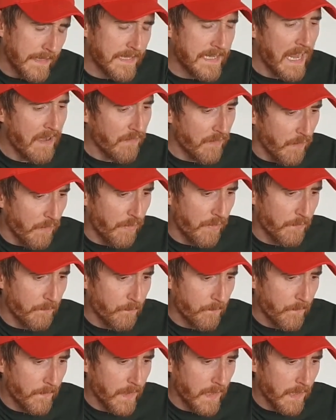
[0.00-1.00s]
Gareth,
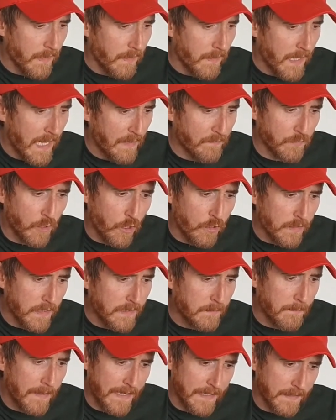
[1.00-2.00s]
I've long
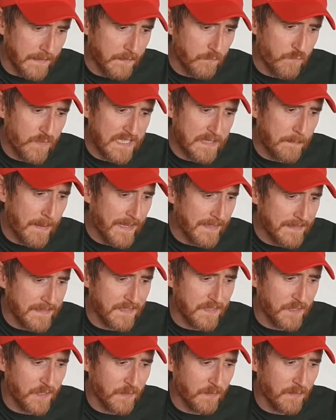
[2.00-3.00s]
admired and
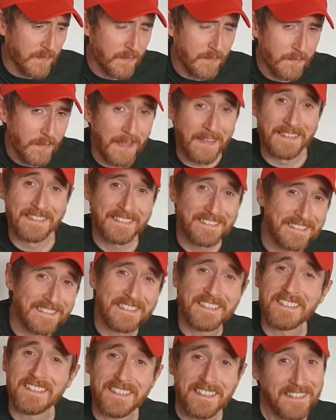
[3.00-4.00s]
respected you.
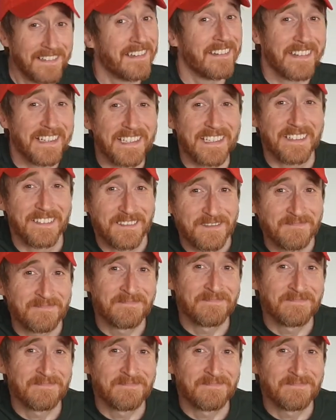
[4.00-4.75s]
Thank you.